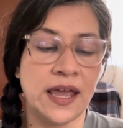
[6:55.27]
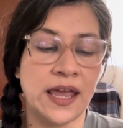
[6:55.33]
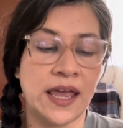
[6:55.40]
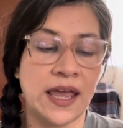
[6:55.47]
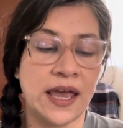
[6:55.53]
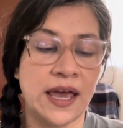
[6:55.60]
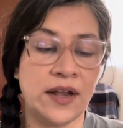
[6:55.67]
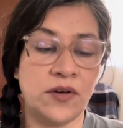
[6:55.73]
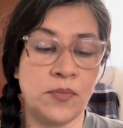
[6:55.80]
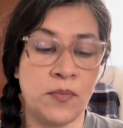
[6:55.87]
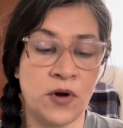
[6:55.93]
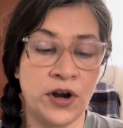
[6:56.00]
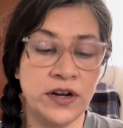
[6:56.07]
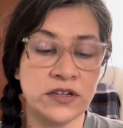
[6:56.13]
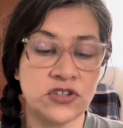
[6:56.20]
And
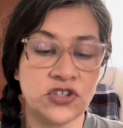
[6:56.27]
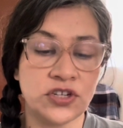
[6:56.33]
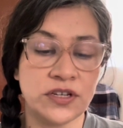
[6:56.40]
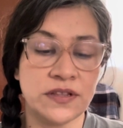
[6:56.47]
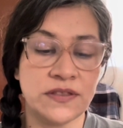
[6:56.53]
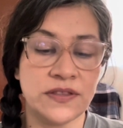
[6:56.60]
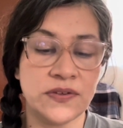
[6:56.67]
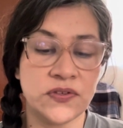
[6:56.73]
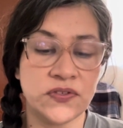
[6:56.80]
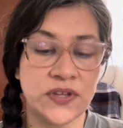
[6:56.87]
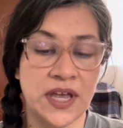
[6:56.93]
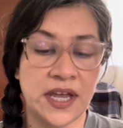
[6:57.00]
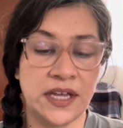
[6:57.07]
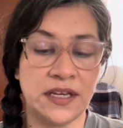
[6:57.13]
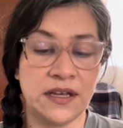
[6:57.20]
March, The
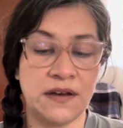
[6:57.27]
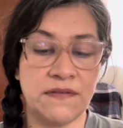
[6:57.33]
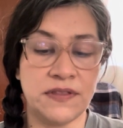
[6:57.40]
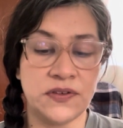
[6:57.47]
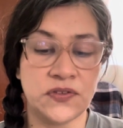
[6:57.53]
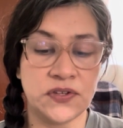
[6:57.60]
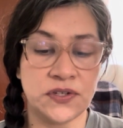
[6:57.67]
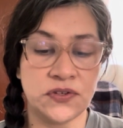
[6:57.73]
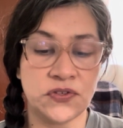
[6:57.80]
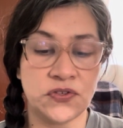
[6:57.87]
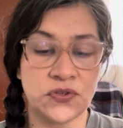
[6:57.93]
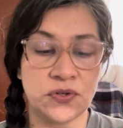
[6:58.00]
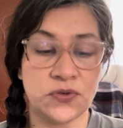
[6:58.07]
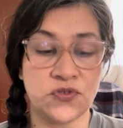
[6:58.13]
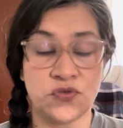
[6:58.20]
Sign of the
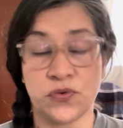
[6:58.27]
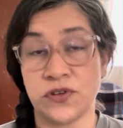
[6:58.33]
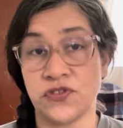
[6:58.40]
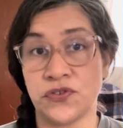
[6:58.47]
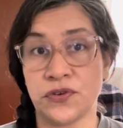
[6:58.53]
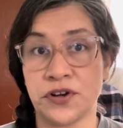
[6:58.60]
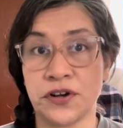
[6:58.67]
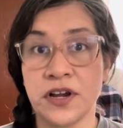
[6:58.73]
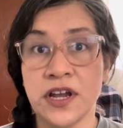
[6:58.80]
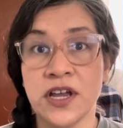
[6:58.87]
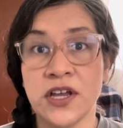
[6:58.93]
Sinister Sorcerer.